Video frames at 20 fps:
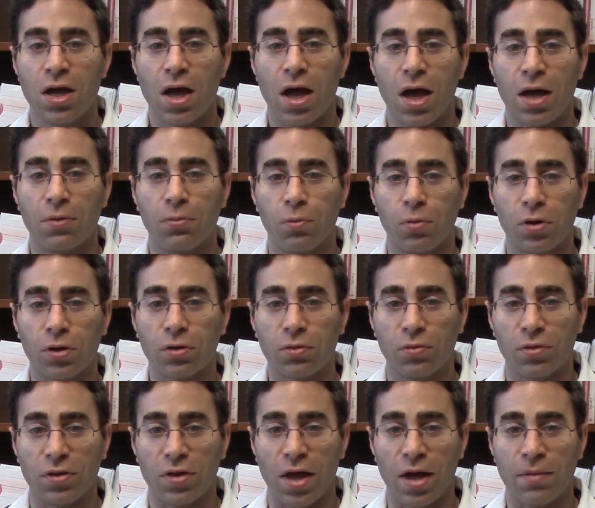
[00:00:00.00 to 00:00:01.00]
and work
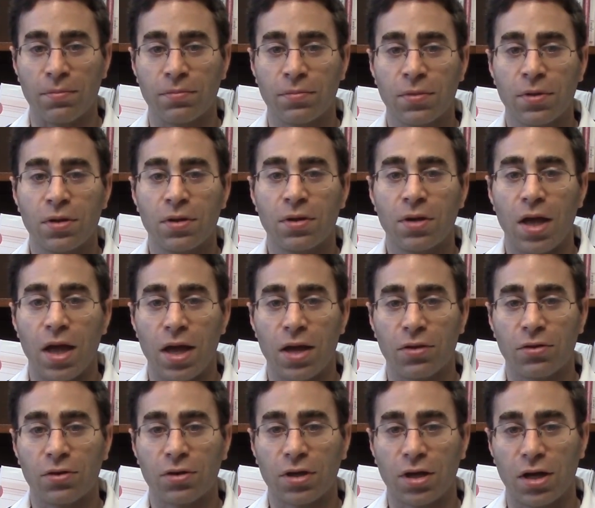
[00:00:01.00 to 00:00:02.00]
with them
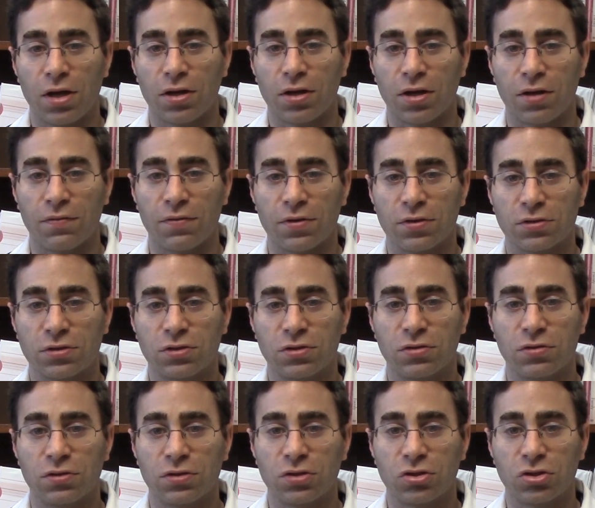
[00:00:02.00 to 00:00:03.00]
and their caregivers
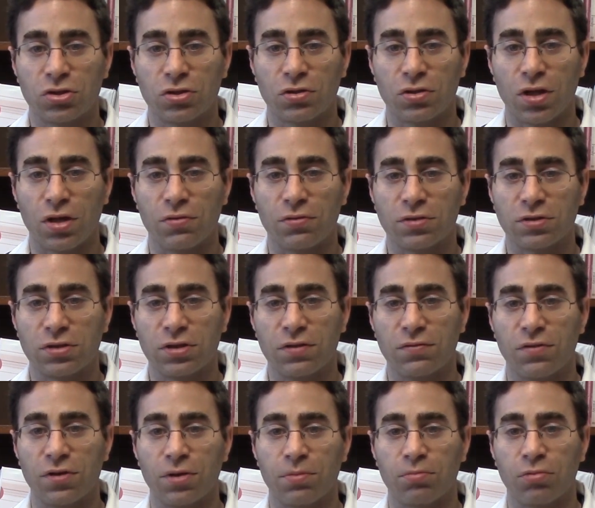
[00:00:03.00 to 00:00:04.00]
to ensure they receive
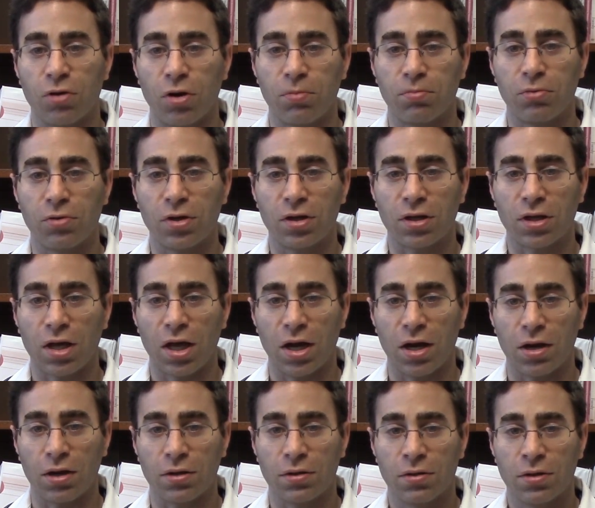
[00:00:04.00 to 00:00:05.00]
the appropriate
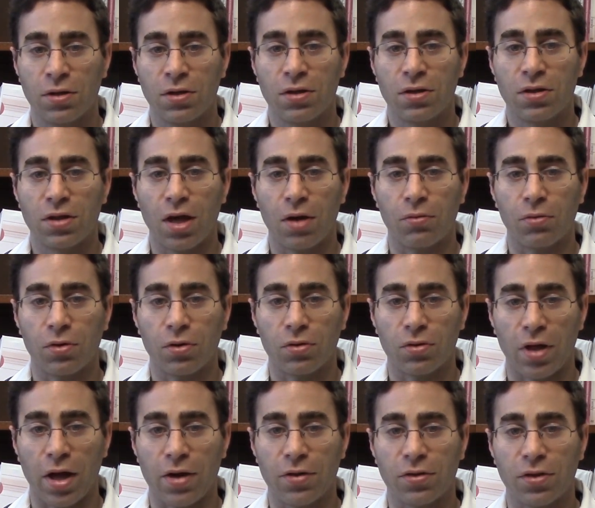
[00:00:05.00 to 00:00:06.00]
care that will
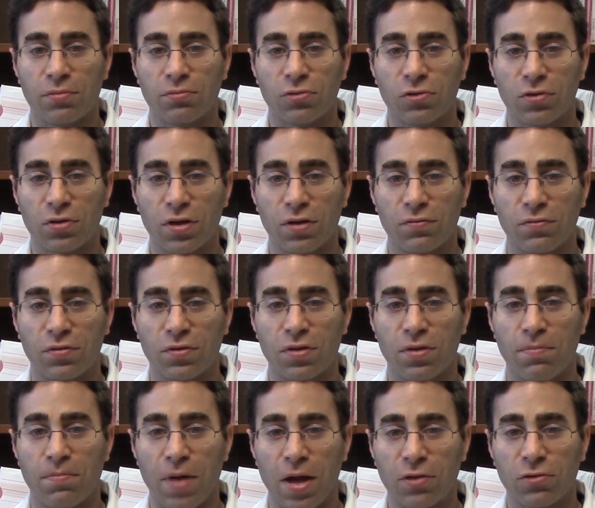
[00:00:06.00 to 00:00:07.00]
allow them to live with the
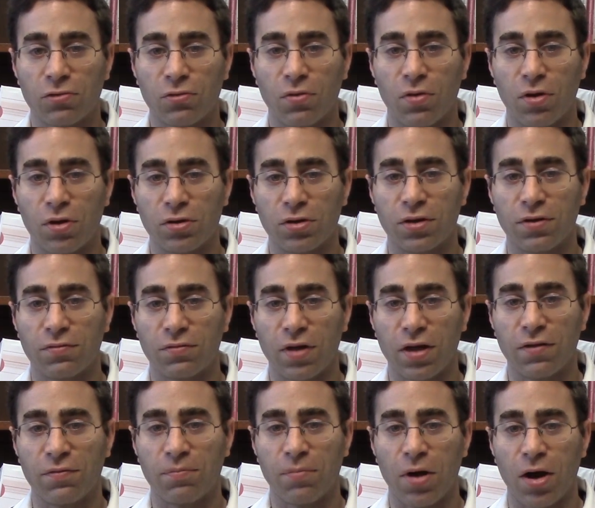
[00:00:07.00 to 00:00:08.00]
best quality of
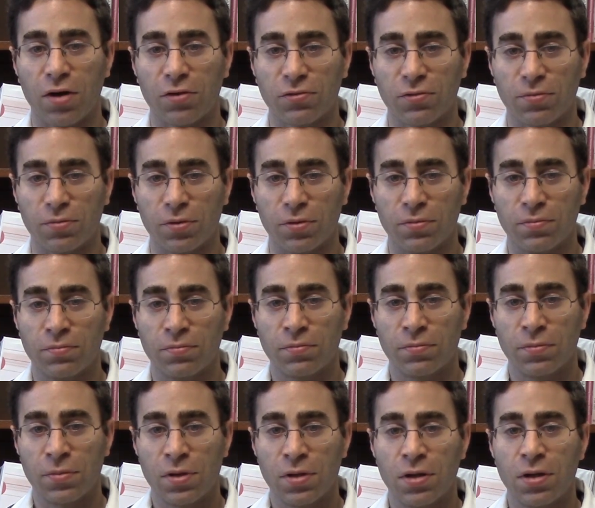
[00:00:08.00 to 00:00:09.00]
life possible,
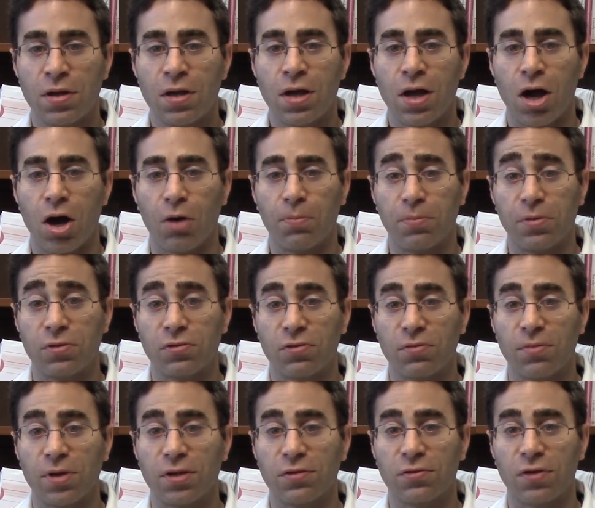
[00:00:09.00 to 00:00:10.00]
helping to
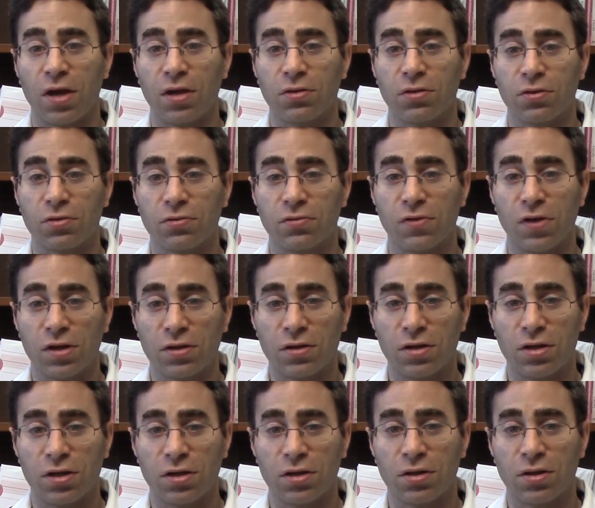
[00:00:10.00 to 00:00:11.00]
maintain their
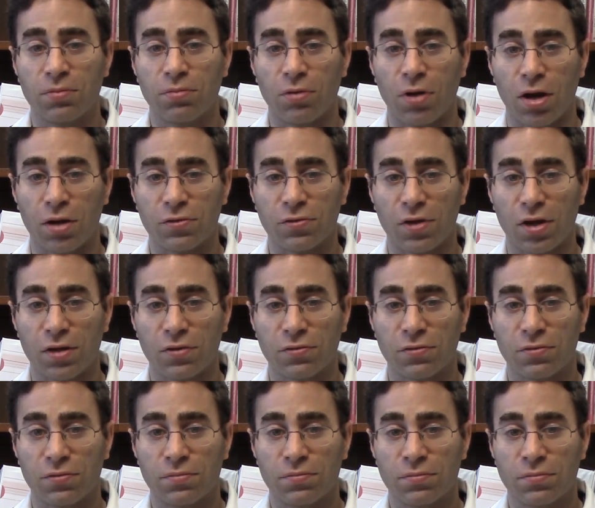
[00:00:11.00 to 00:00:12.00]
dignity in the process.